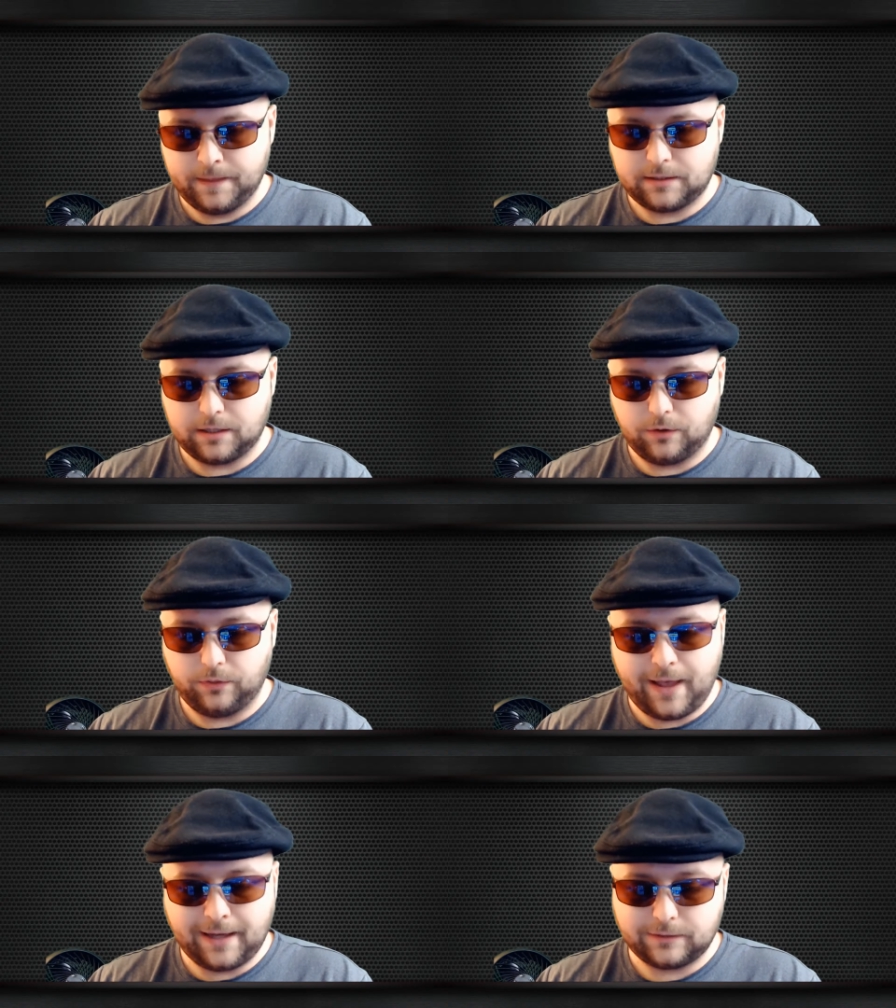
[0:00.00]
So
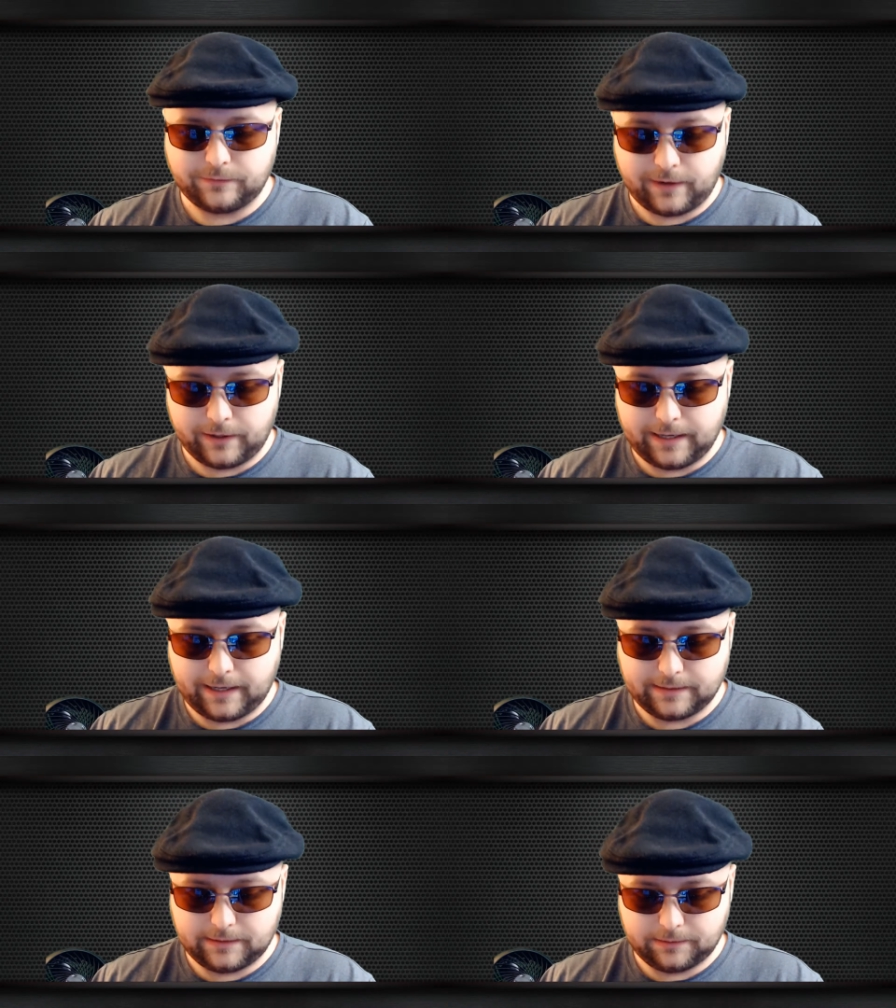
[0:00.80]
that is very
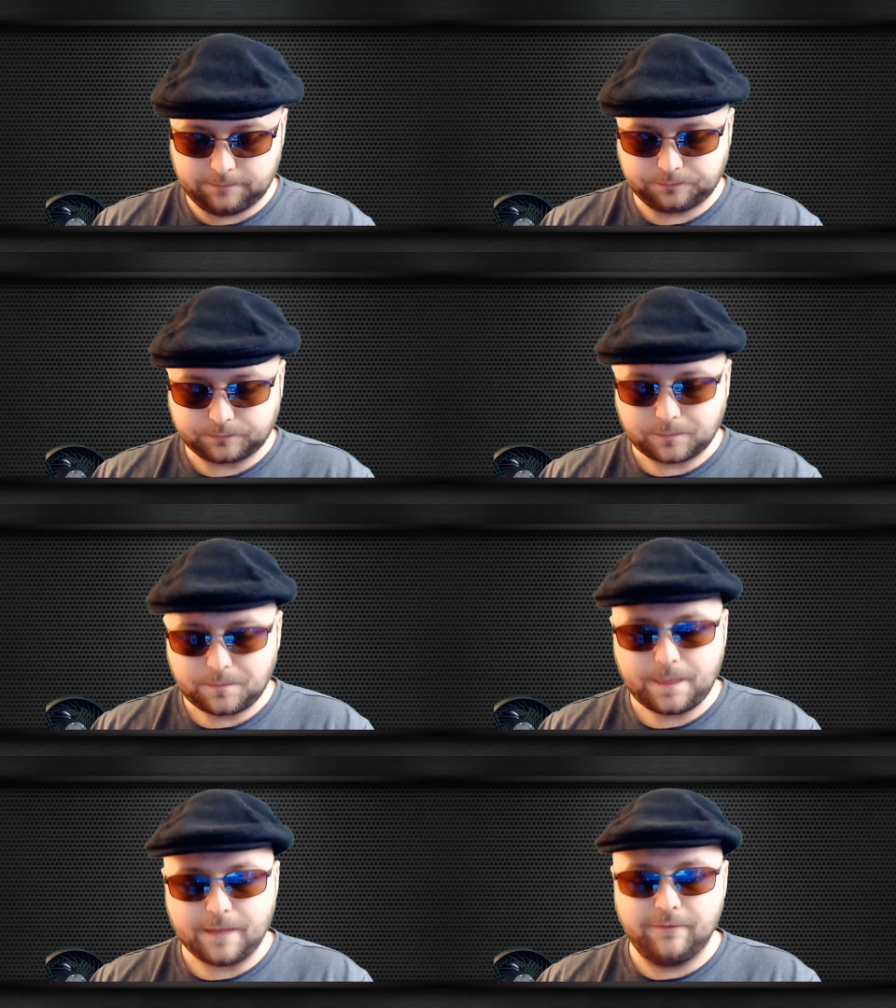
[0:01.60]
nice,
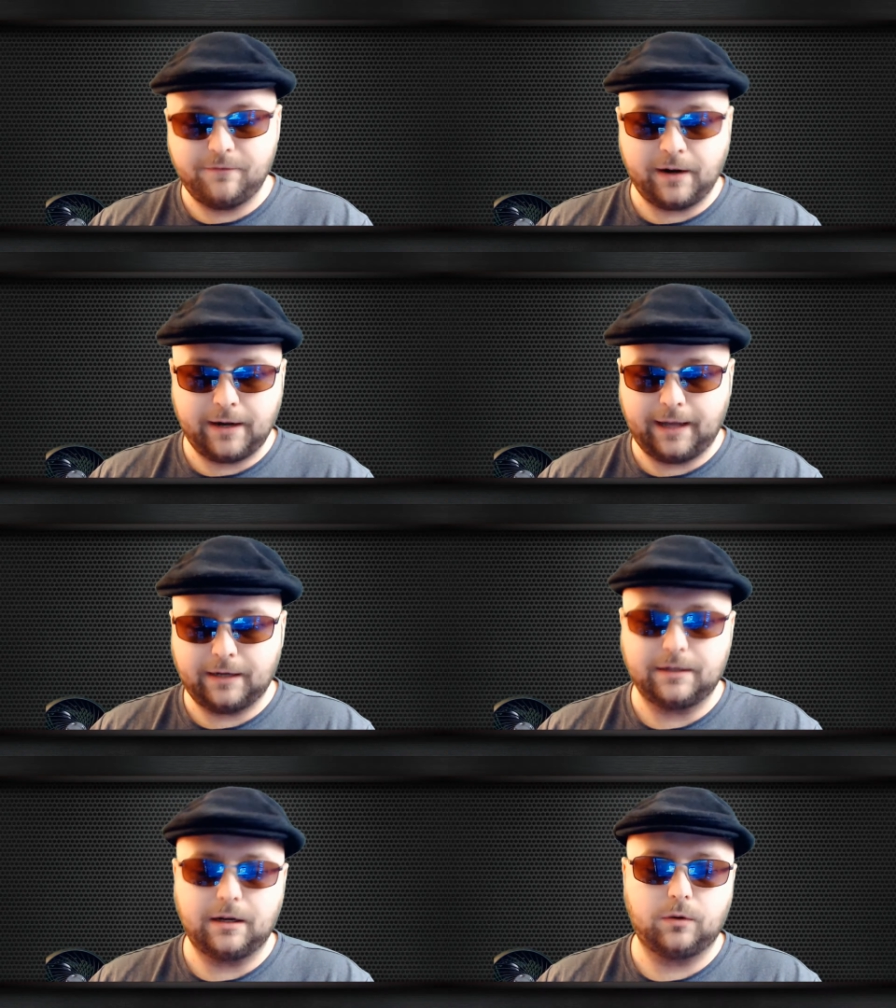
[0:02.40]
very
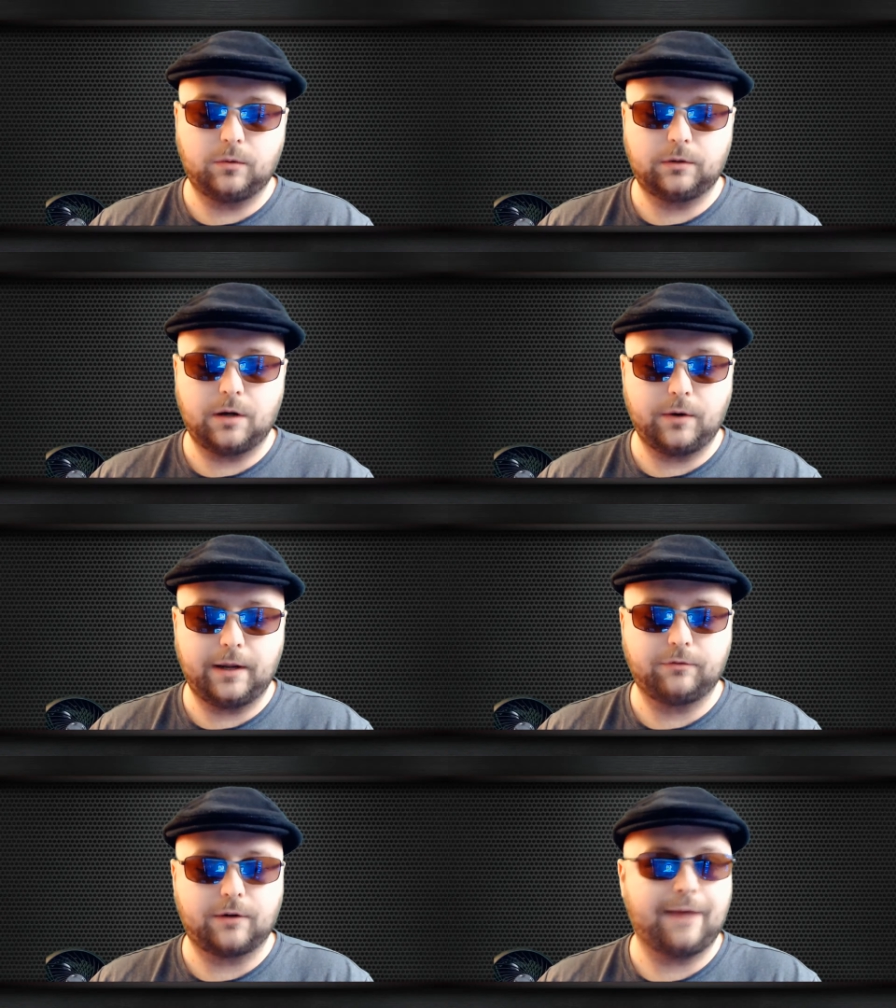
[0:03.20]
handy. No
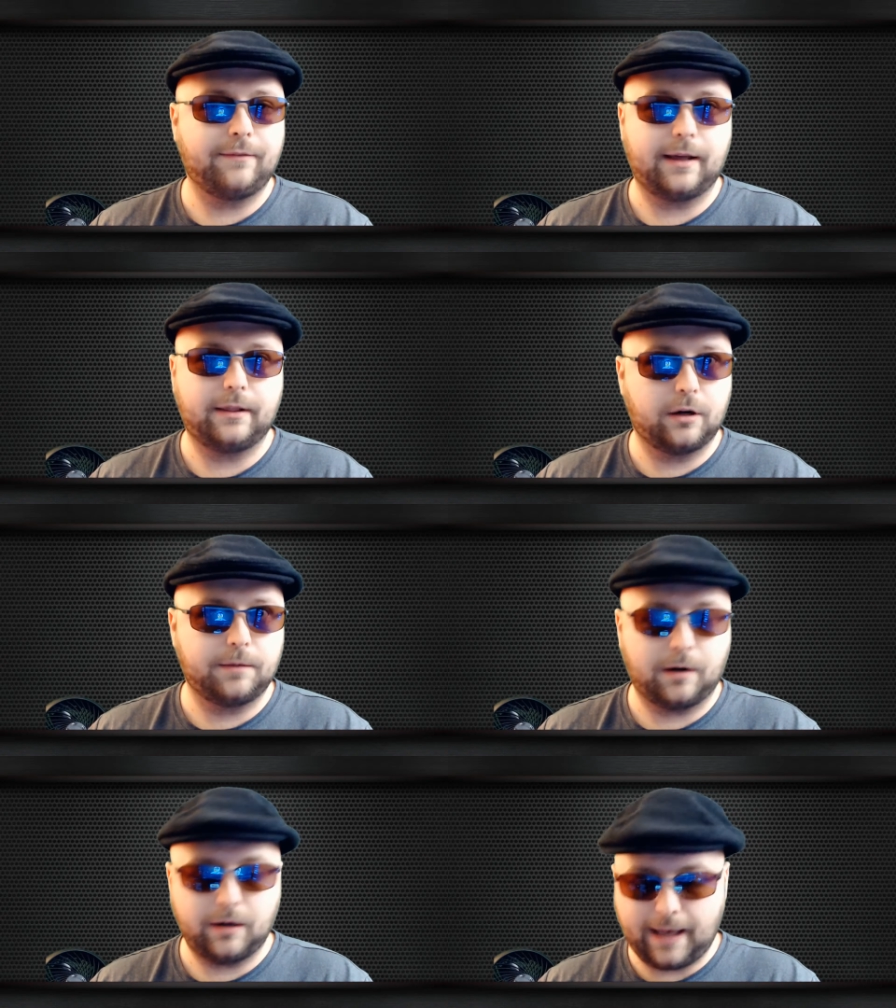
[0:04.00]
need for having a
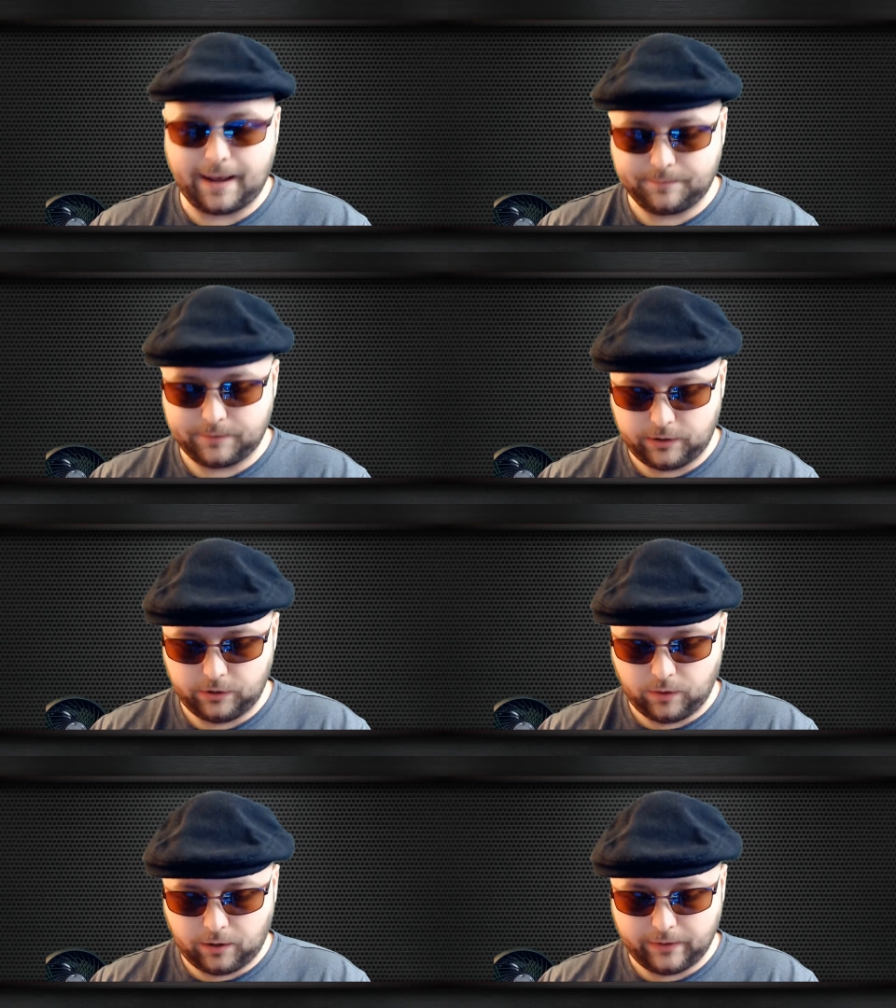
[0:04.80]
third-party app to
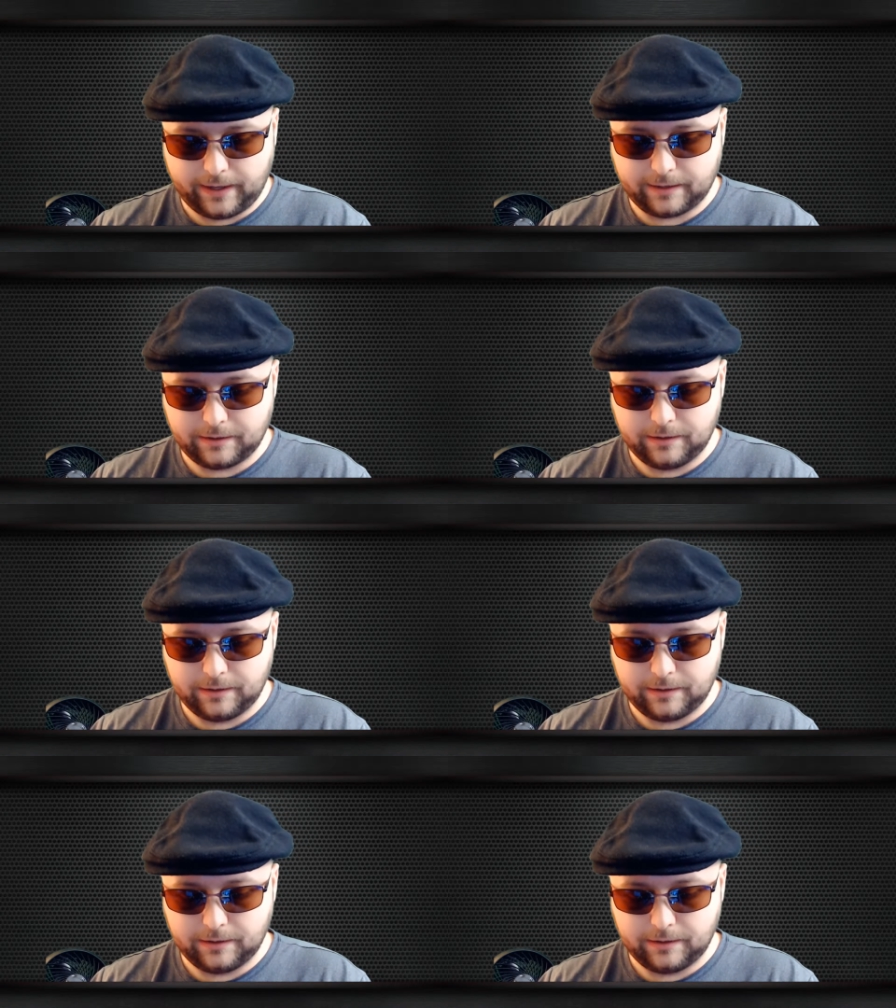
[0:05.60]
do all that.